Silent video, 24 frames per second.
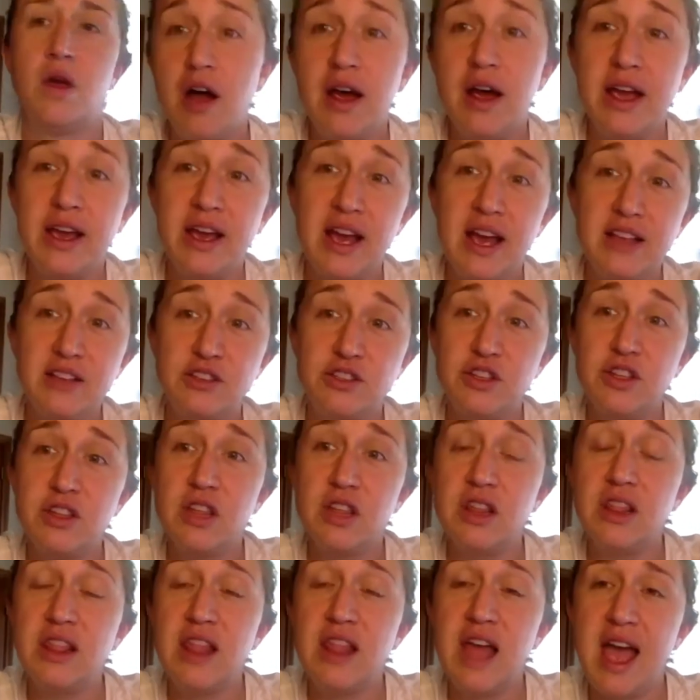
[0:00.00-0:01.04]
All right, guys. So the
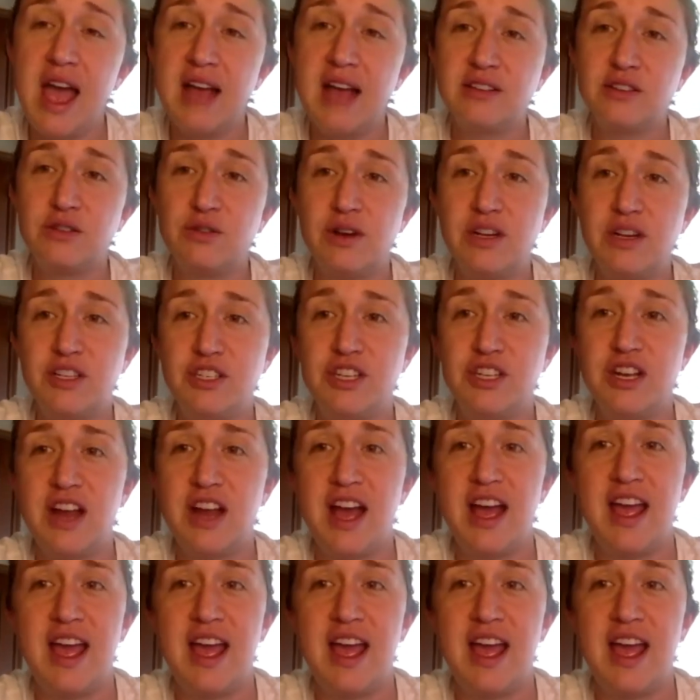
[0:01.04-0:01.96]
last question I